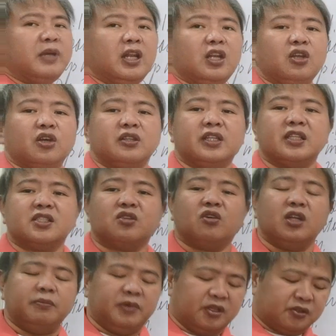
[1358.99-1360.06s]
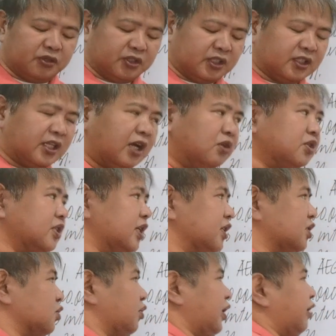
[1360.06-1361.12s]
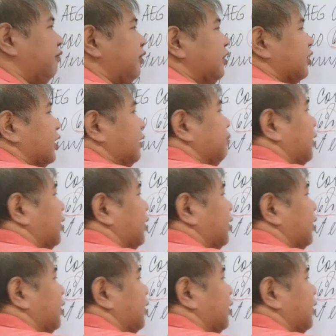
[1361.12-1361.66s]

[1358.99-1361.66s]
million, that's going to be 30,000. So every